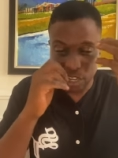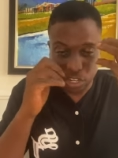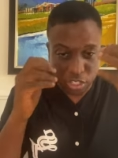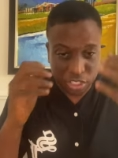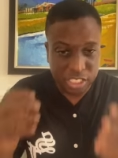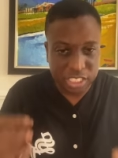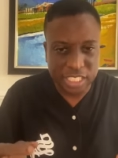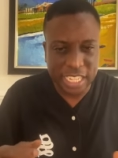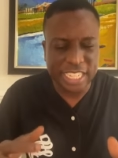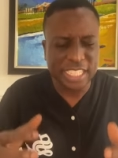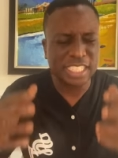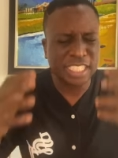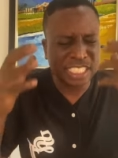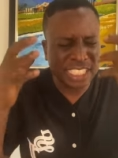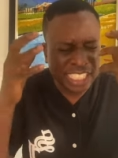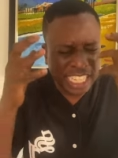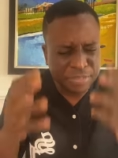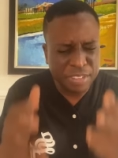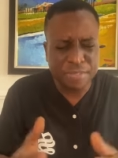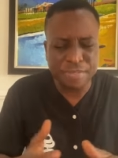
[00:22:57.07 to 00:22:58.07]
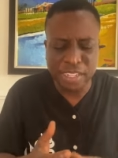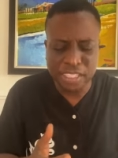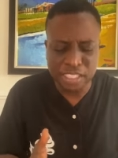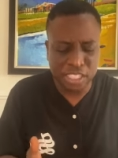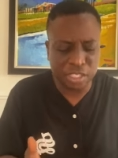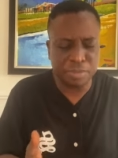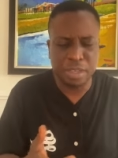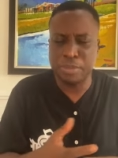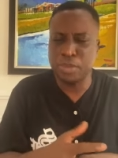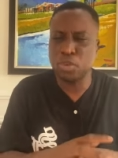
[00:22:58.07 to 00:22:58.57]
in your state. Send a
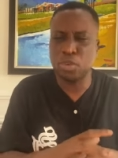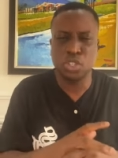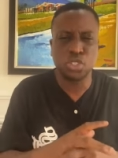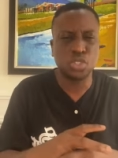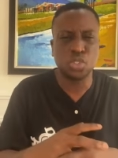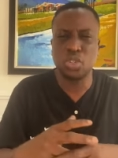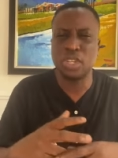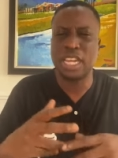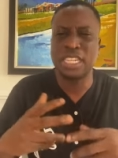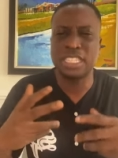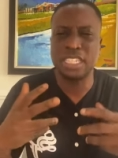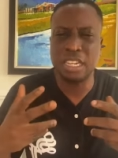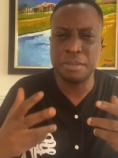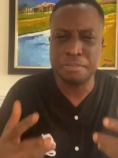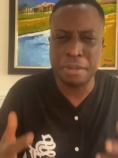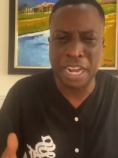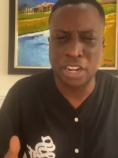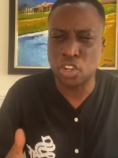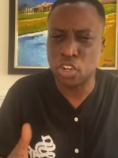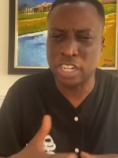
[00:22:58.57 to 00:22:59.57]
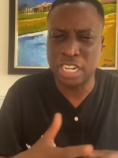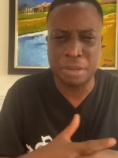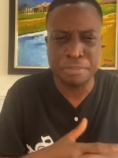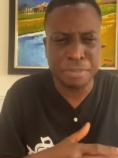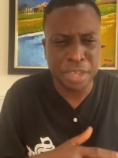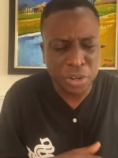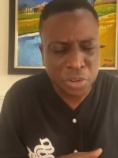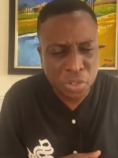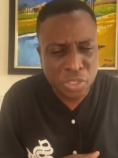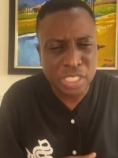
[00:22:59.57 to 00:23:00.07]
message. Maybe you want to do that in Ibadan, in
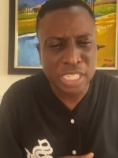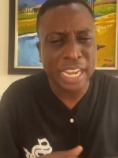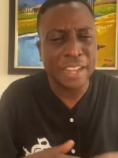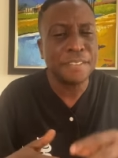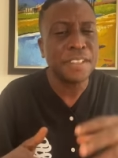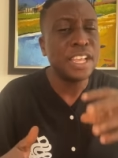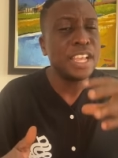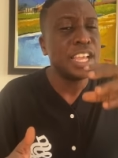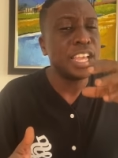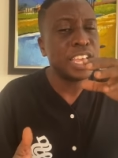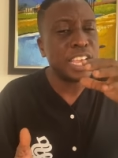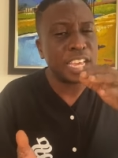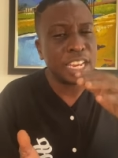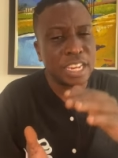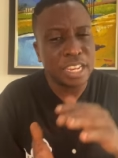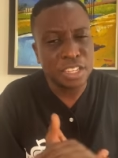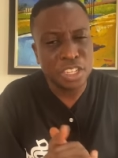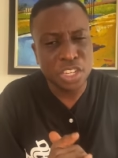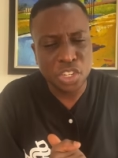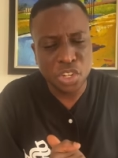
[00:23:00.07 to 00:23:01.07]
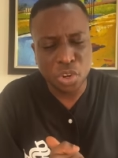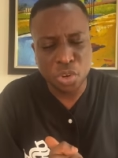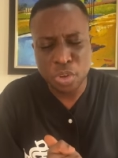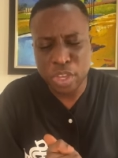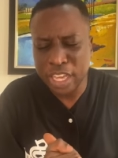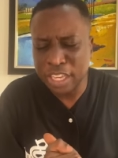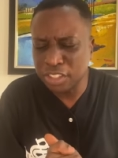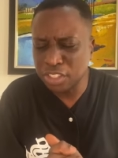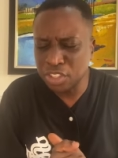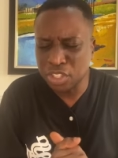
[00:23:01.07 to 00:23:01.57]
Abeokuta, in you
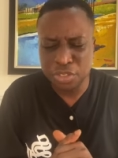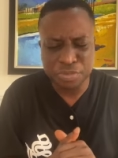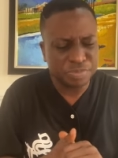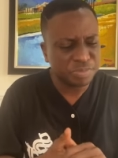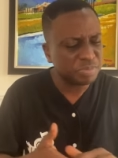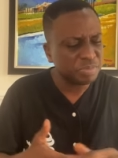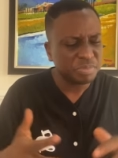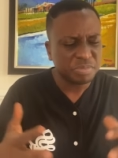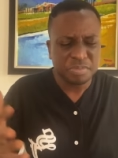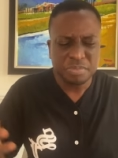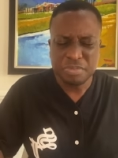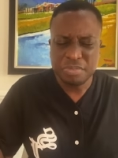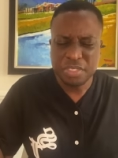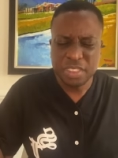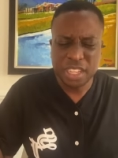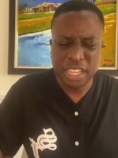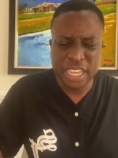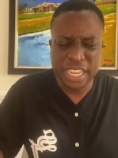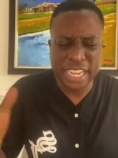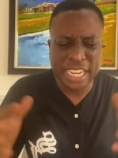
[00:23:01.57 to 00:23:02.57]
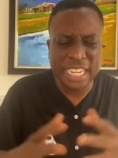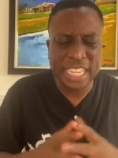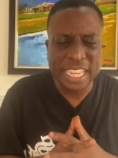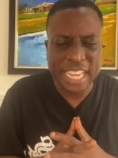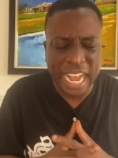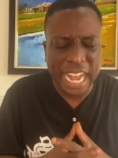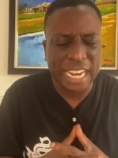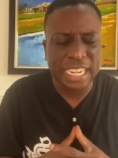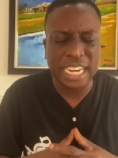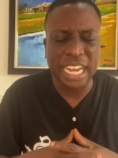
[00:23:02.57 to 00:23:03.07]
know, in you know,
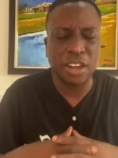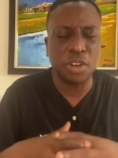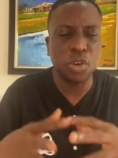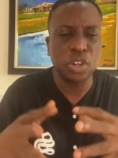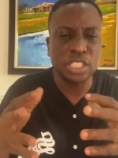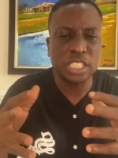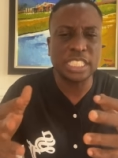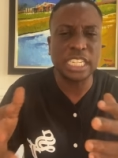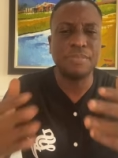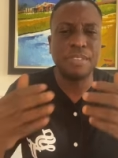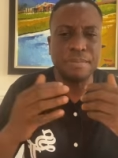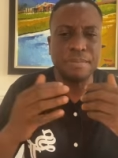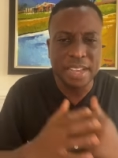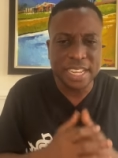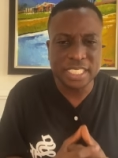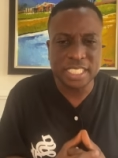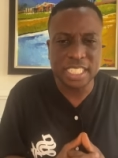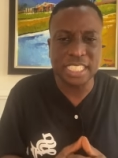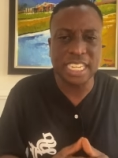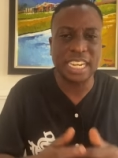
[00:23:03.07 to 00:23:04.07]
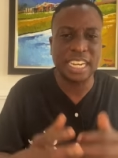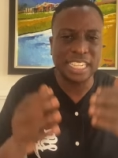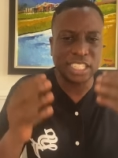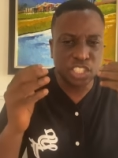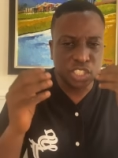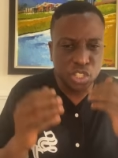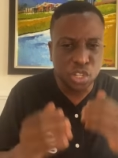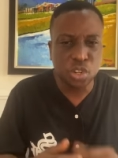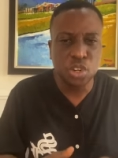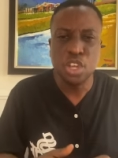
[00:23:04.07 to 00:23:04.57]
in Ghana, send me a message and
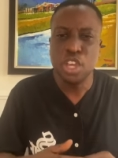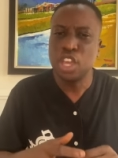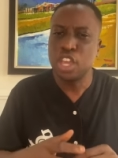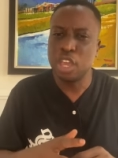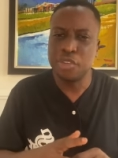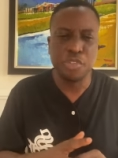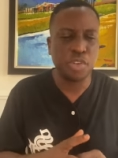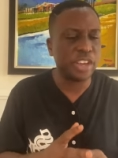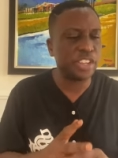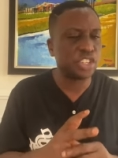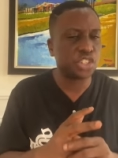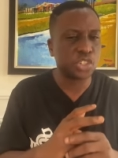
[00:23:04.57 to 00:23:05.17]
let's know if